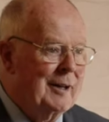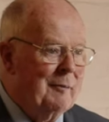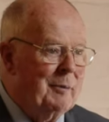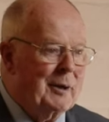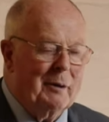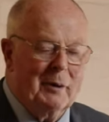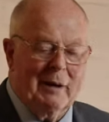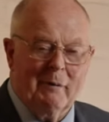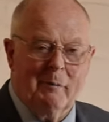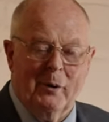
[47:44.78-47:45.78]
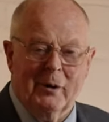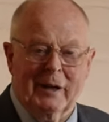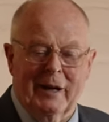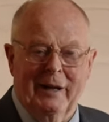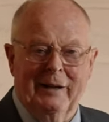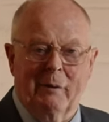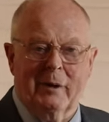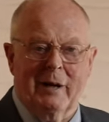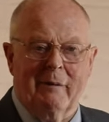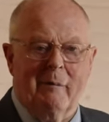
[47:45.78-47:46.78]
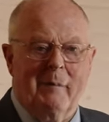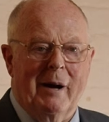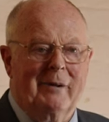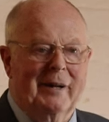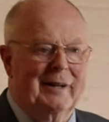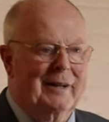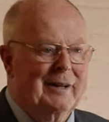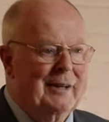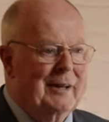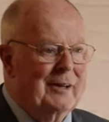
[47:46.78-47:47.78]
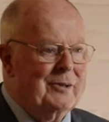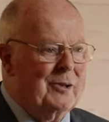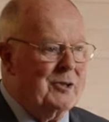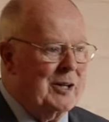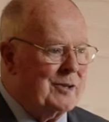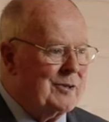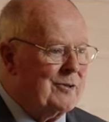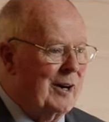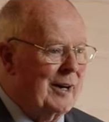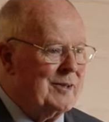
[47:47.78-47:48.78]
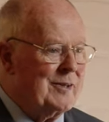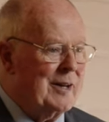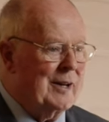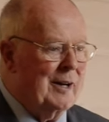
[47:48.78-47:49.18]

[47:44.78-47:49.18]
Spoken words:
But they were never born again. They were never married to Jesus Christ,